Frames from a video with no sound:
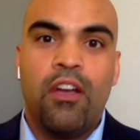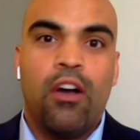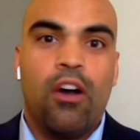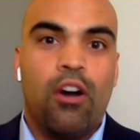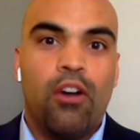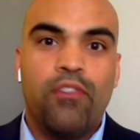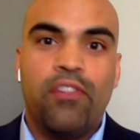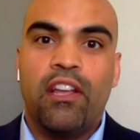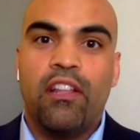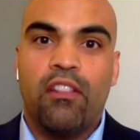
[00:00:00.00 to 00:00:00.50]

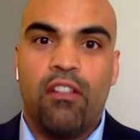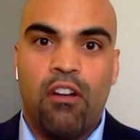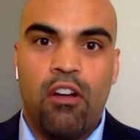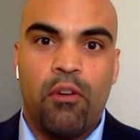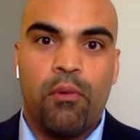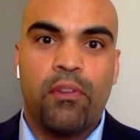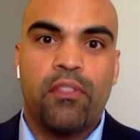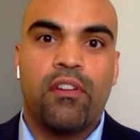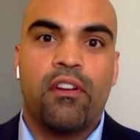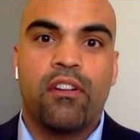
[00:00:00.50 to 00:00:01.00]
all day
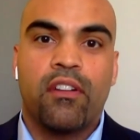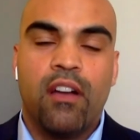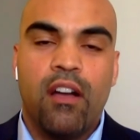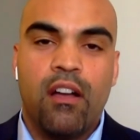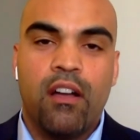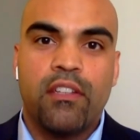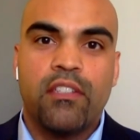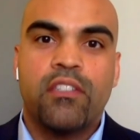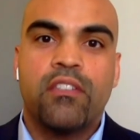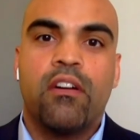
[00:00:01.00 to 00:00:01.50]
long with our
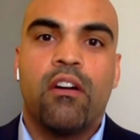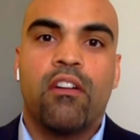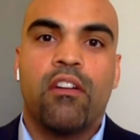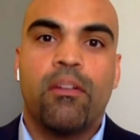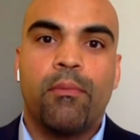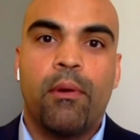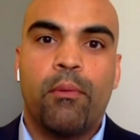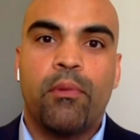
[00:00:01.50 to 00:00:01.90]
caucus, talking